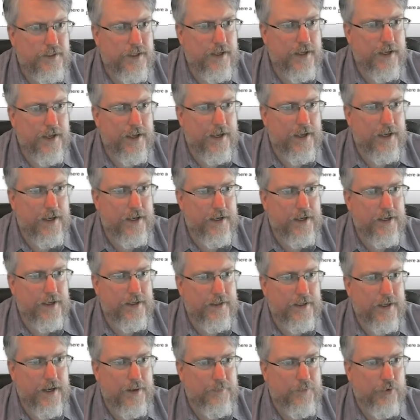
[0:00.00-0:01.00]

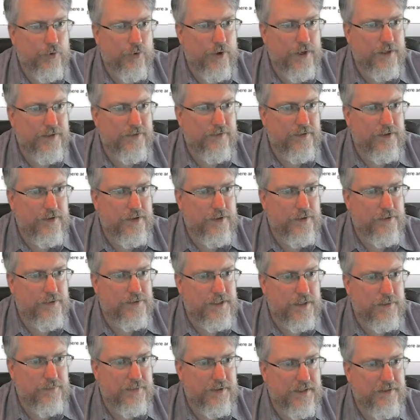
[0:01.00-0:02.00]
and I'm going to
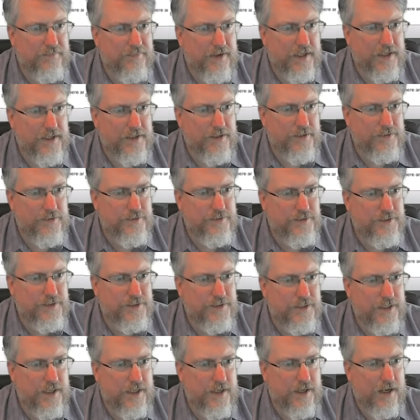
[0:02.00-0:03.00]
use, I believe I
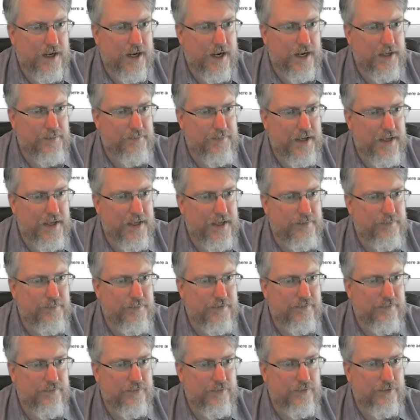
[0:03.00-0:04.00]
used iPad
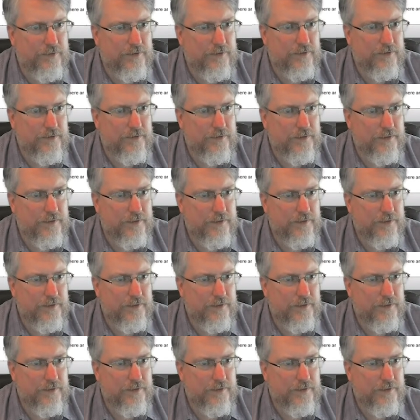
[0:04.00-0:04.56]
before.